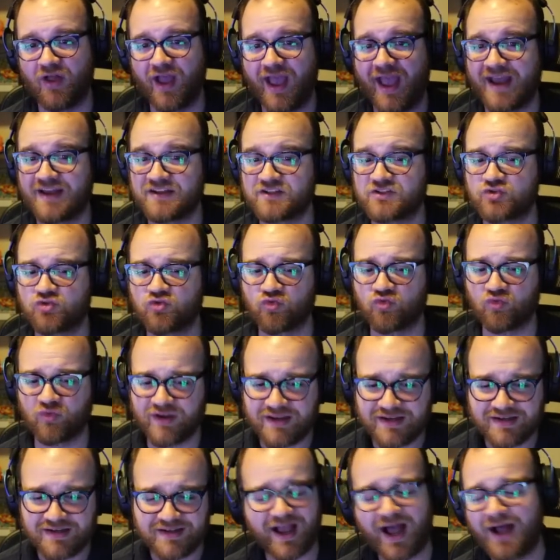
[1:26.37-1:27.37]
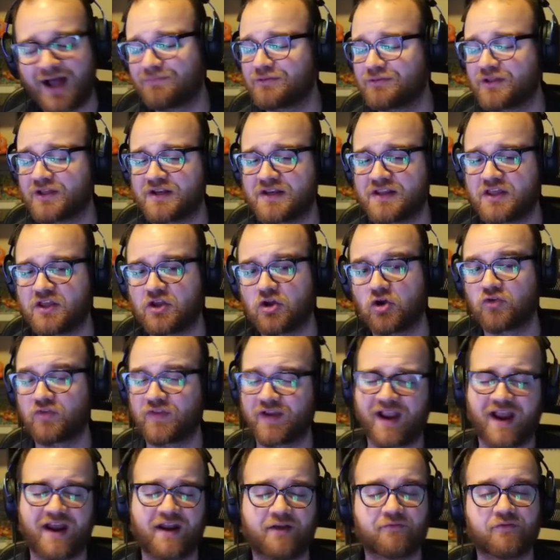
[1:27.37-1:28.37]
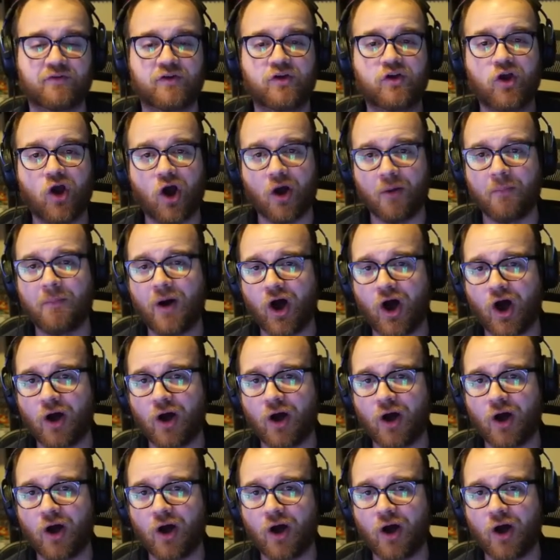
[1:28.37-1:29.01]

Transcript: as Green Goblin here, that kind of gum